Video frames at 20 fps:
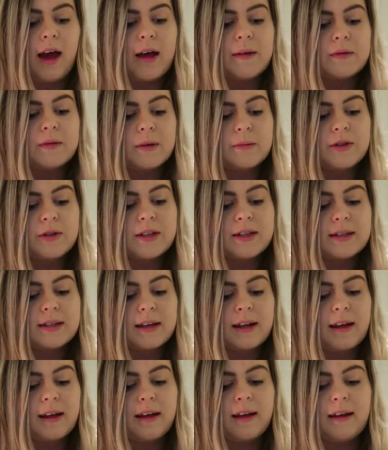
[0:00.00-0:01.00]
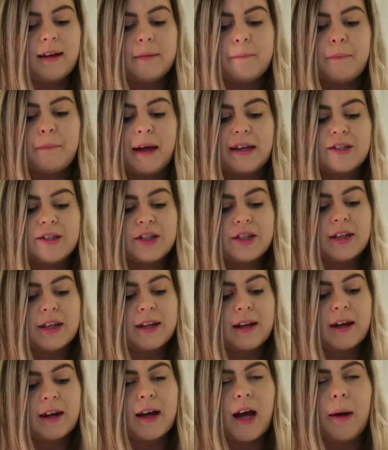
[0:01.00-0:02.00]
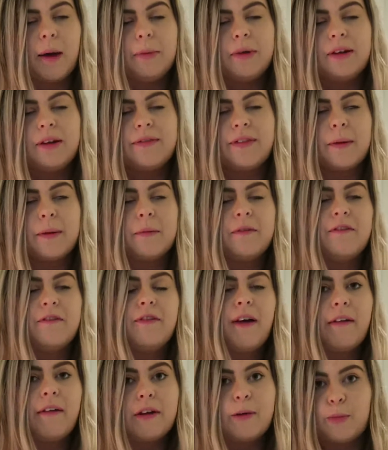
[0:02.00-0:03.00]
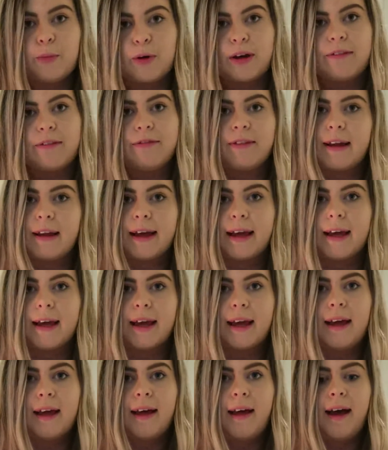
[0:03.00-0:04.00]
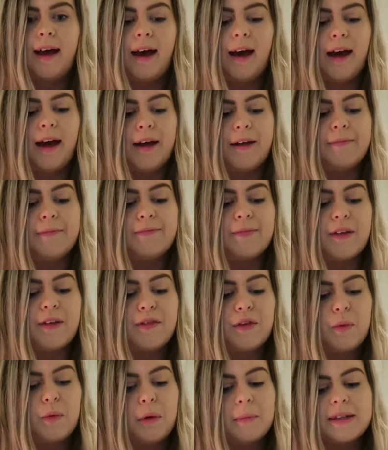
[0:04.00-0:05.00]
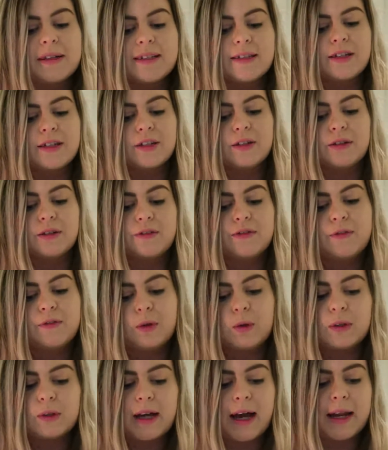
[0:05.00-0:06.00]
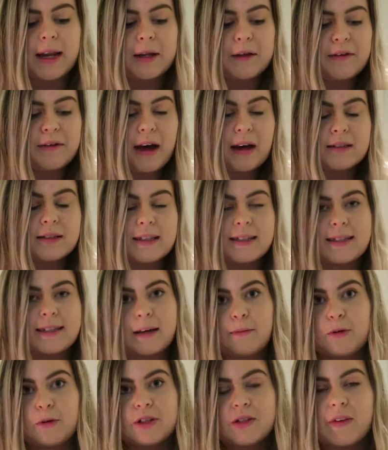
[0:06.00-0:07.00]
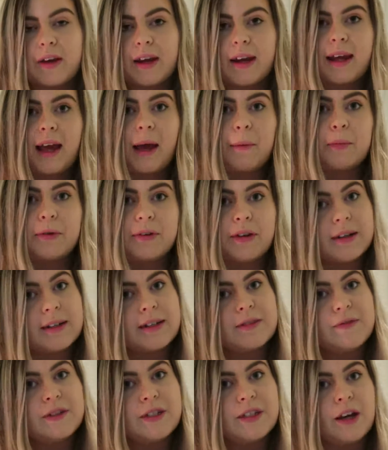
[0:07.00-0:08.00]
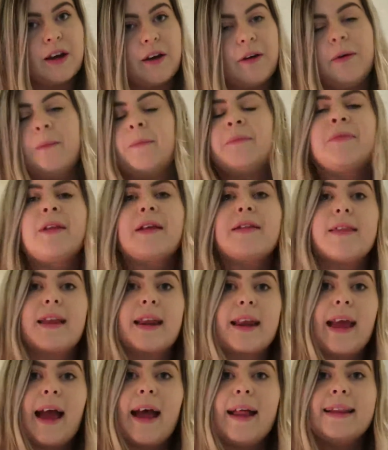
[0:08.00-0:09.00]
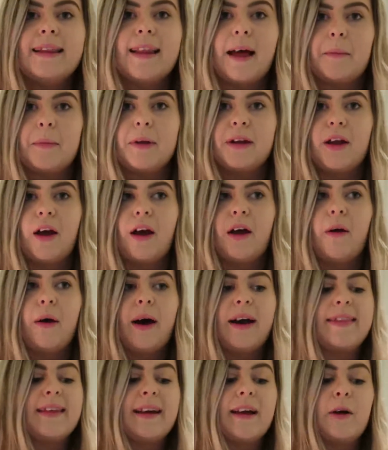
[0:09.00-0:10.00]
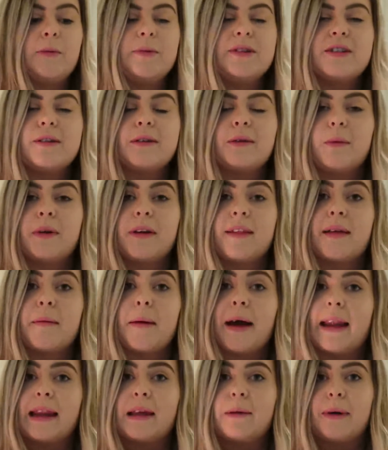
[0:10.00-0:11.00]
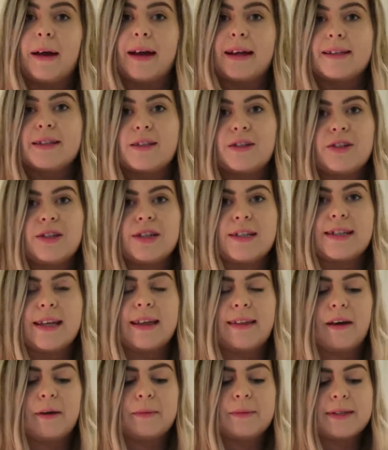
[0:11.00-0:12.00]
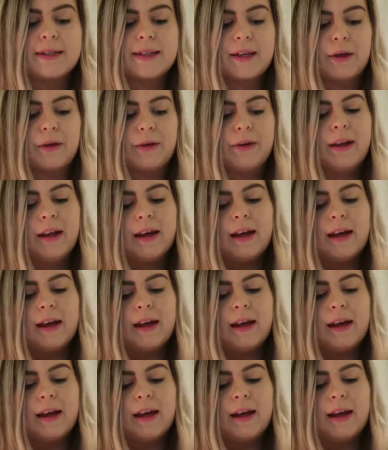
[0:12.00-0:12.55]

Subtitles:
So I'm just gonna mention a couple of them very briefly. If you want me to do a full kind of how to stay motivated, get productive video, then again let me know. I think I'll be doing one of them anyway, so you should see that soon.